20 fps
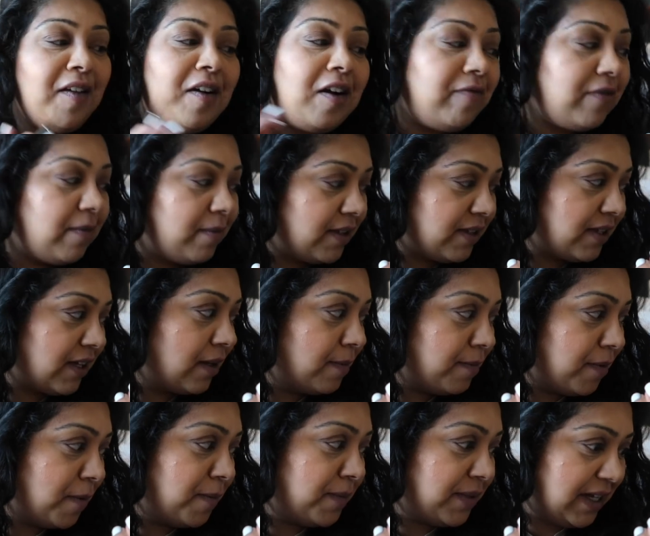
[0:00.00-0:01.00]
our room looks like a
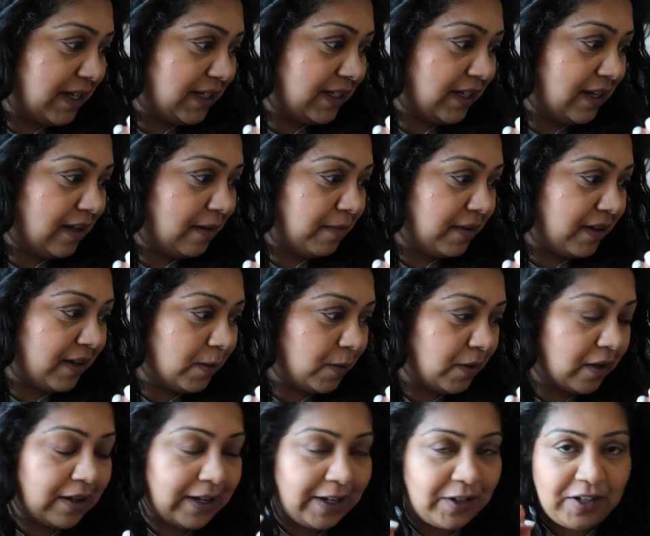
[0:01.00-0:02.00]
bomb's hit it because
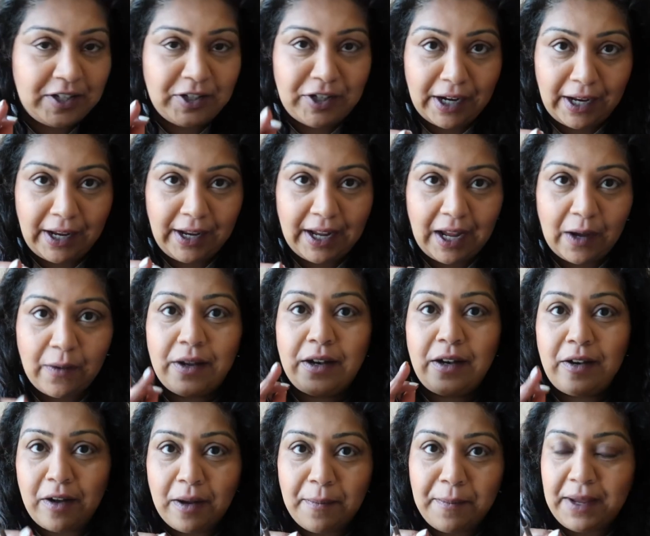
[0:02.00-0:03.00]
we are literally checking out
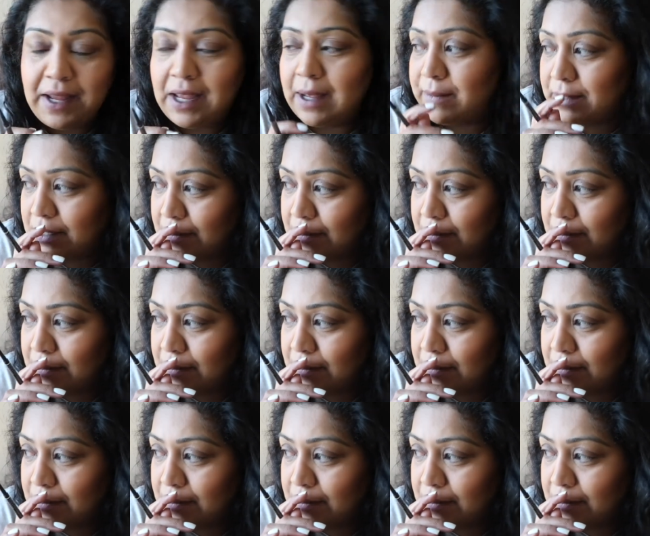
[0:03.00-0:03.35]
at 9 p.m.